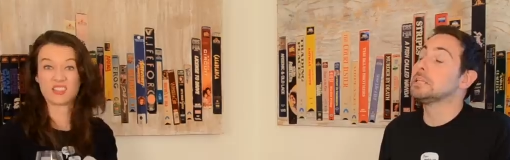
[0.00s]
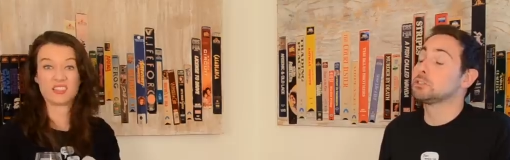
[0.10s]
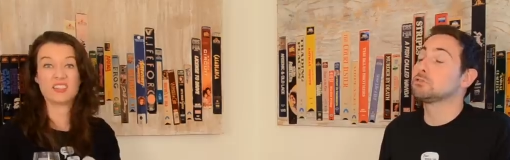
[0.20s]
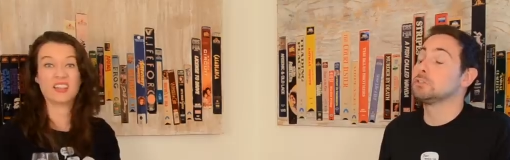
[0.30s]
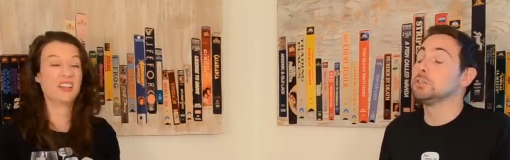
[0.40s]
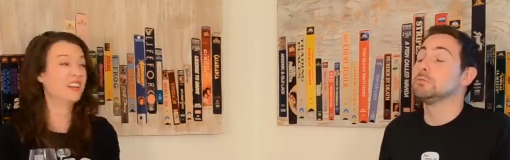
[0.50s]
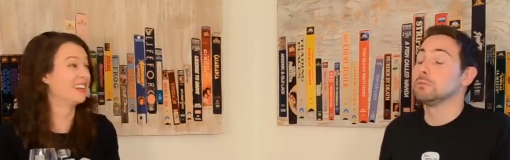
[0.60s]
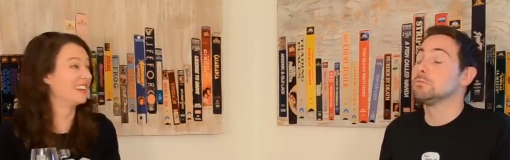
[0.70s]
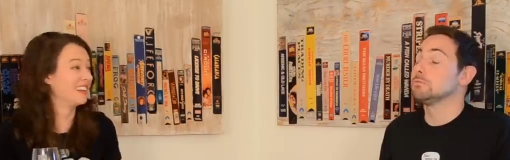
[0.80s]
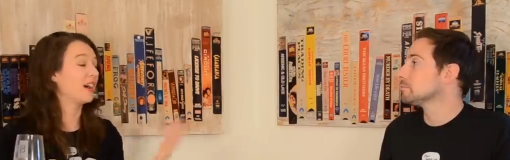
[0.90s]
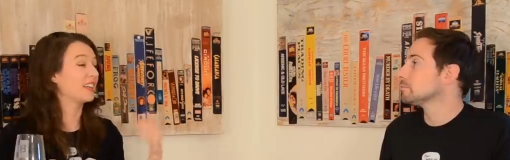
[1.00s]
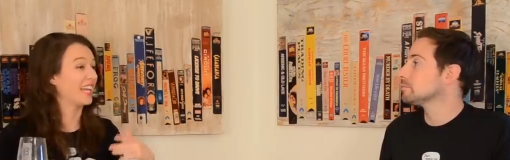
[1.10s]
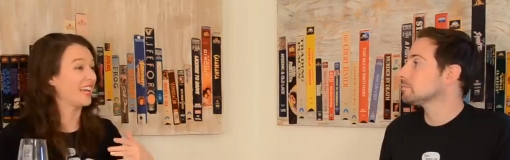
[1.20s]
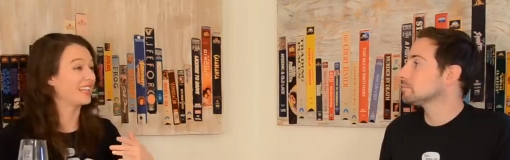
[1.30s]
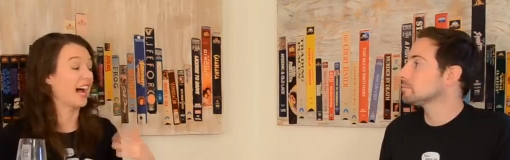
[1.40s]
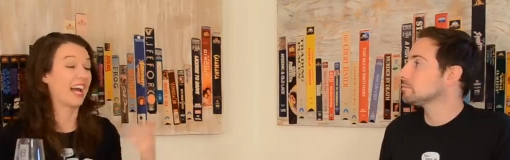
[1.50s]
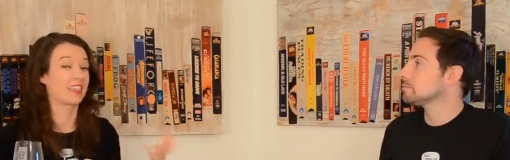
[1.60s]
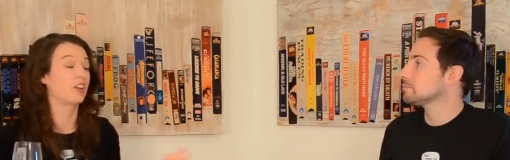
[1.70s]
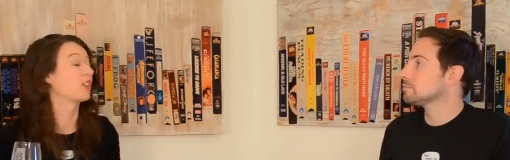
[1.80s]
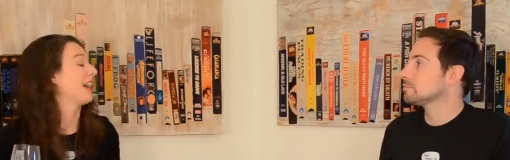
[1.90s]
Speaker 1: That's true again, I
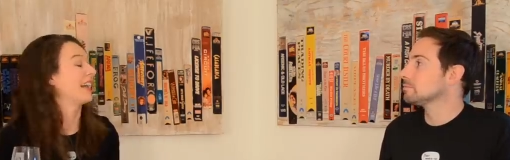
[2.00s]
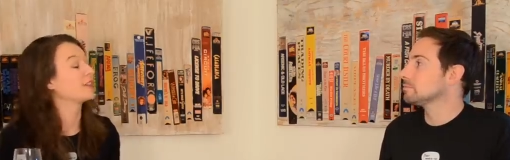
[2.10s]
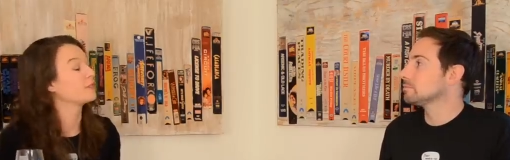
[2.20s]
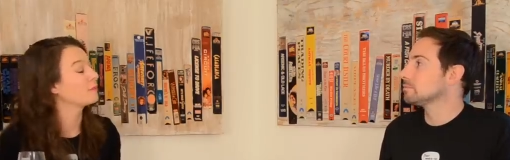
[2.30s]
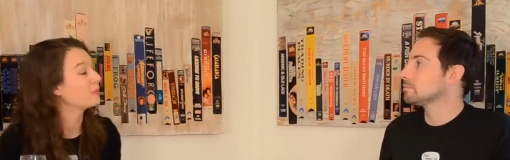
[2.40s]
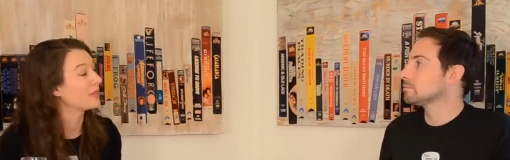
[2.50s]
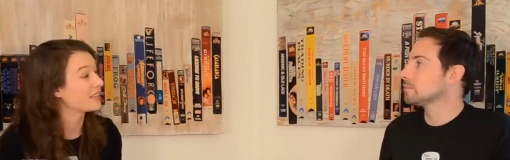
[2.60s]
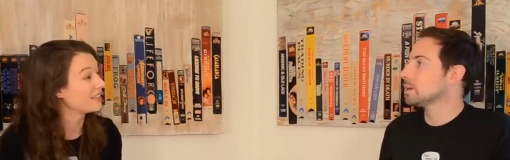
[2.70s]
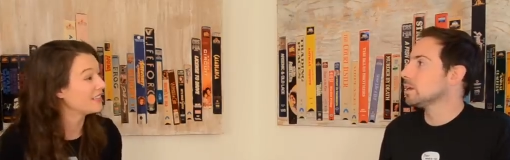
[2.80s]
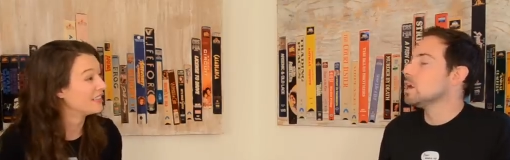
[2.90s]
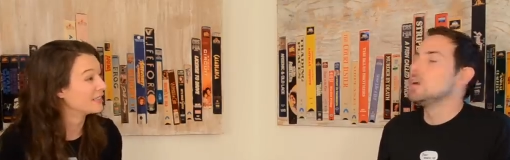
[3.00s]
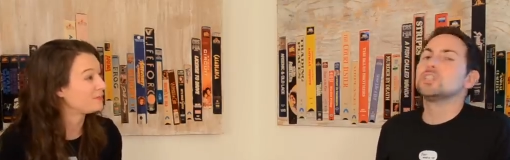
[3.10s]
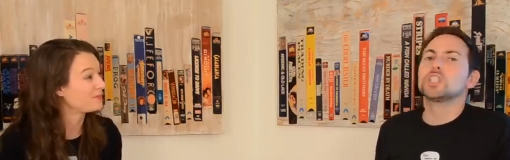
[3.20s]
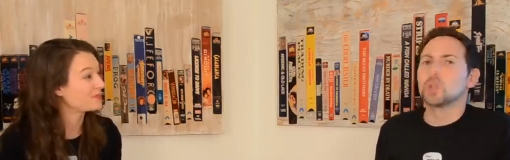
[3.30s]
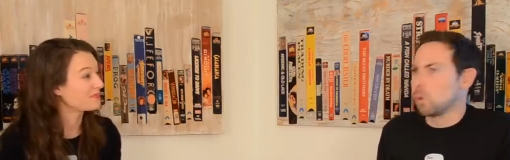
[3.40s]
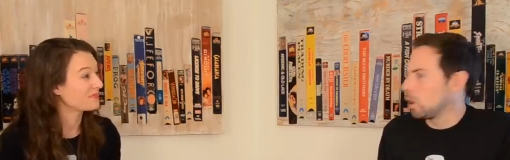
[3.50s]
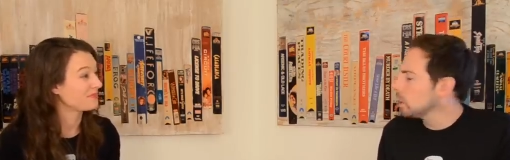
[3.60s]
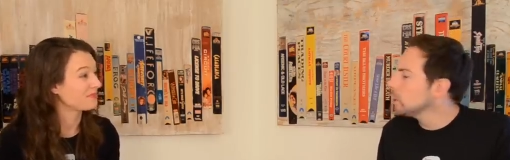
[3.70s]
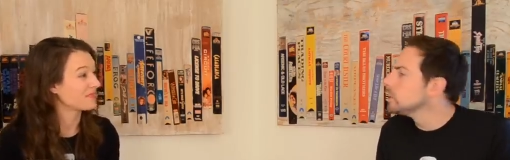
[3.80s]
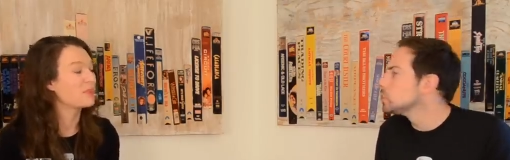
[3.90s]
thought her hat could have been bigger.
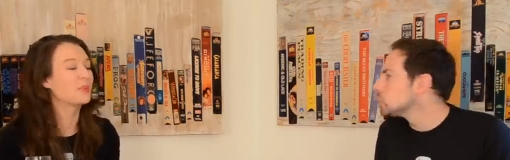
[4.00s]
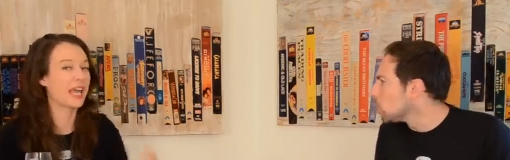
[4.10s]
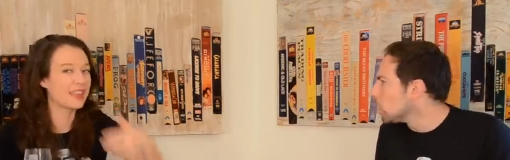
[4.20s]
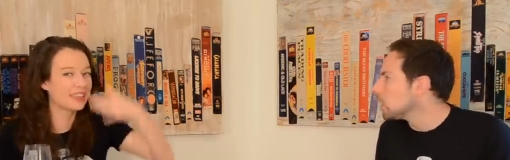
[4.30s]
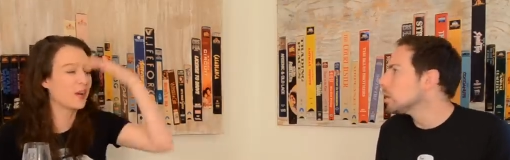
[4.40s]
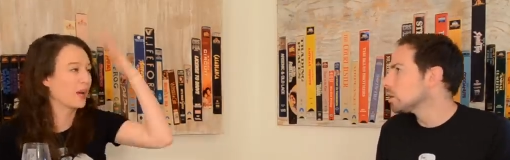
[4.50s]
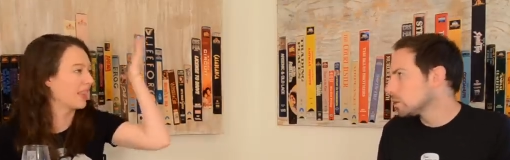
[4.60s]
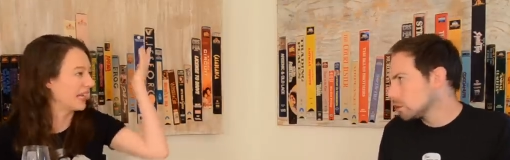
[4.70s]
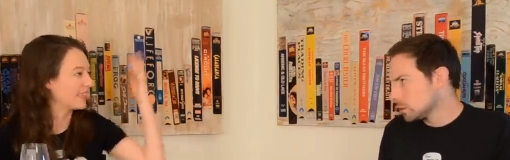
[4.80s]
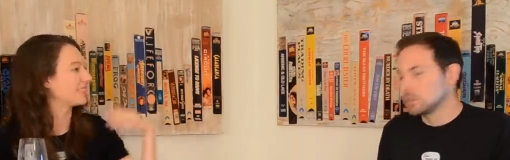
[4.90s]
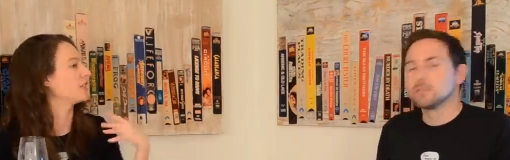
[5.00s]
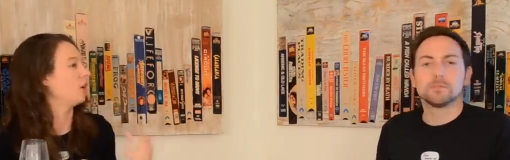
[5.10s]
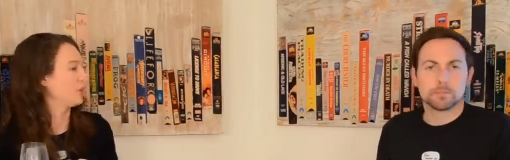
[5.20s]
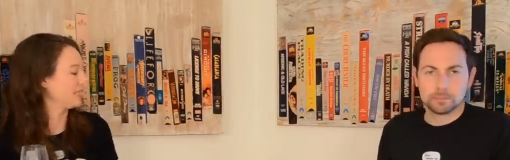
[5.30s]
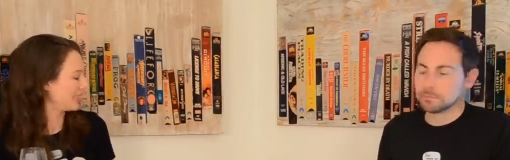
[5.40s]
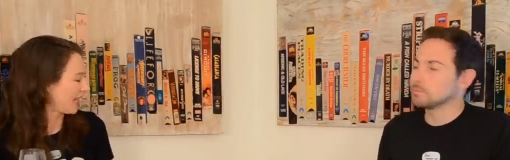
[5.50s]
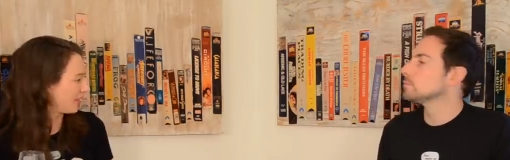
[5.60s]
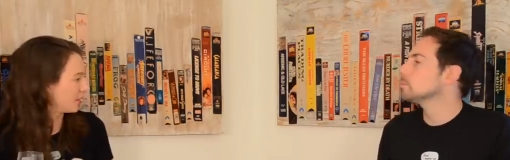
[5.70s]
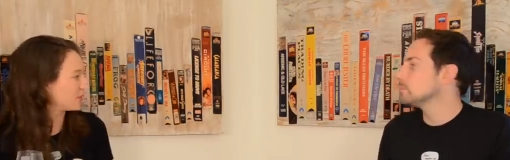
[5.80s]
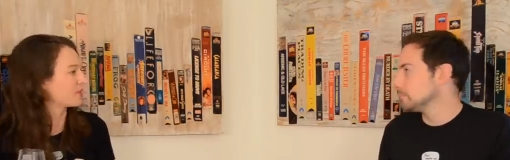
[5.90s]
Speaker 2: Sure, sure. But I, you know, I
Speaker 1: liked that it all went
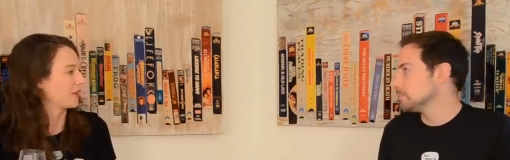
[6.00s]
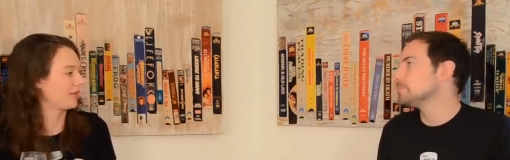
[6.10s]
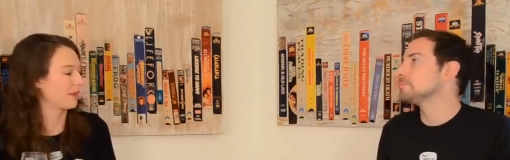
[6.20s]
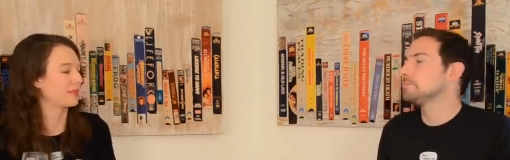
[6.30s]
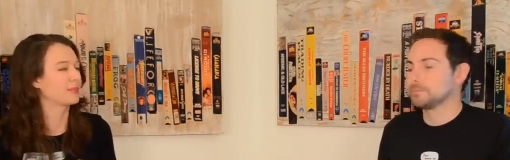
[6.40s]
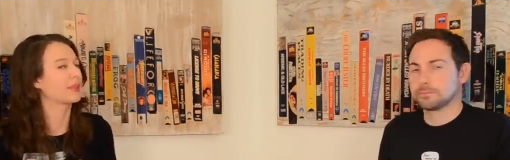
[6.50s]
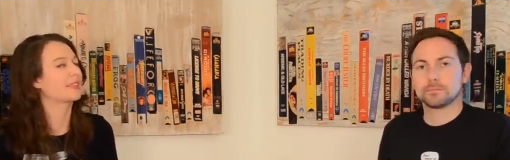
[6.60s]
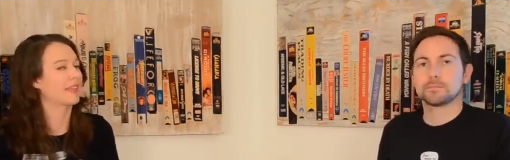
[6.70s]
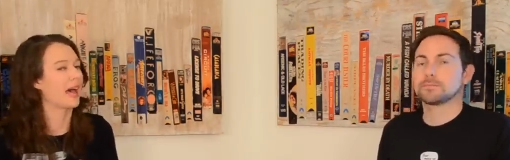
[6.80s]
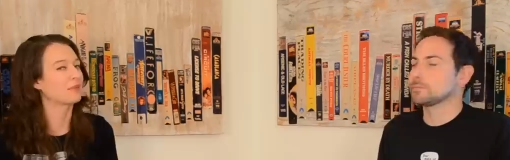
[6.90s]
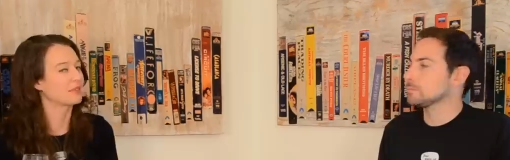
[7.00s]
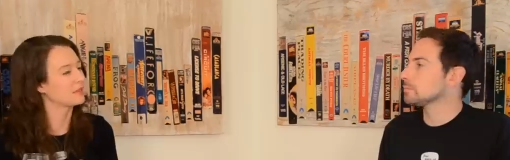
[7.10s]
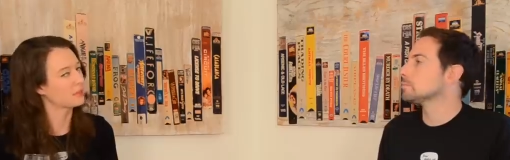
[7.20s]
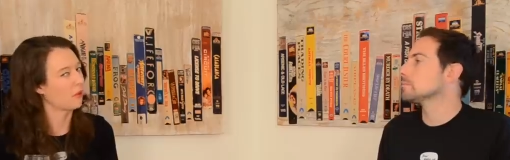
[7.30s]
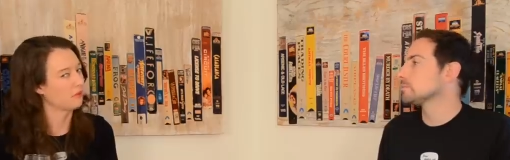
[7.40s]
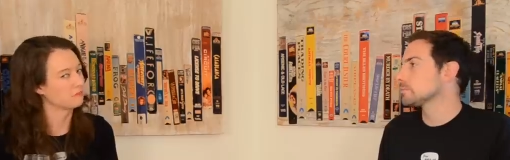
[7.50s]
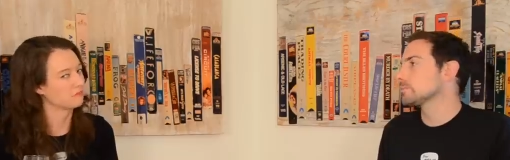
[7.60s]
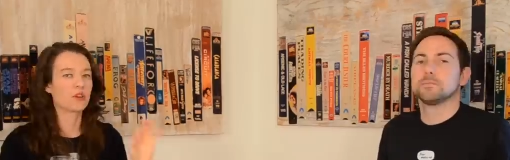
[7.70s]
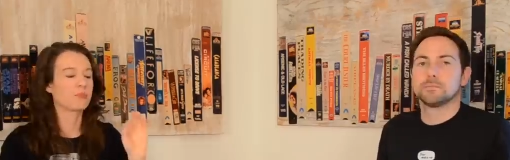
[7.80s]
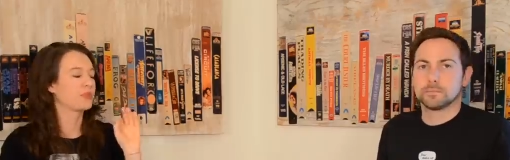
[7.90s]
together and it was mm-hmm. very fabulous. But like the hat was a little small.
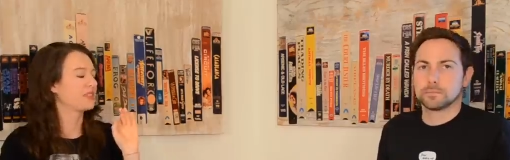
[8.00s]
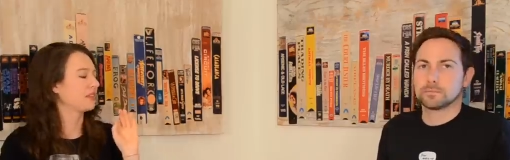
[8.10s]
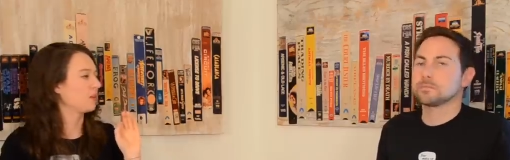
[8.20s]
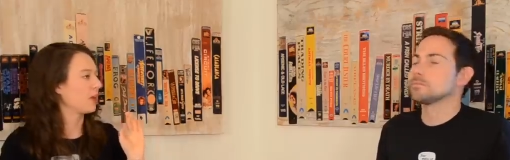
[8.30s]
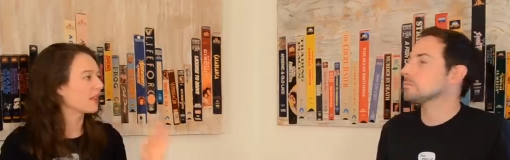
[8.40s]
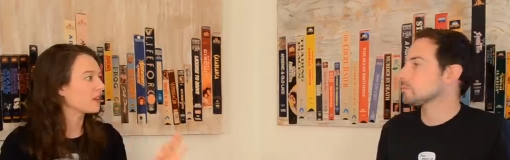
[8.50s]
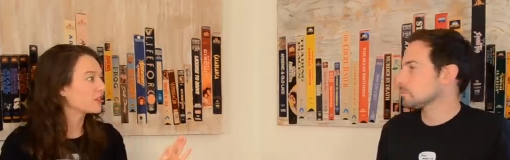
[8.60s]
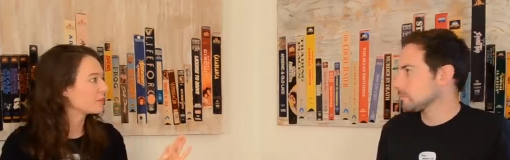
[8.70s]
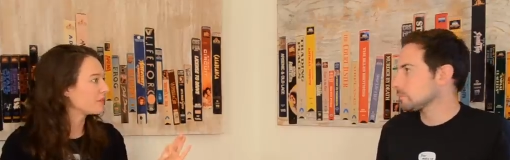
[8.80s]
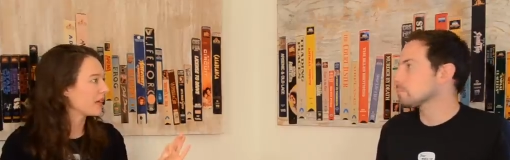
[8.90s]
Her silhouette looked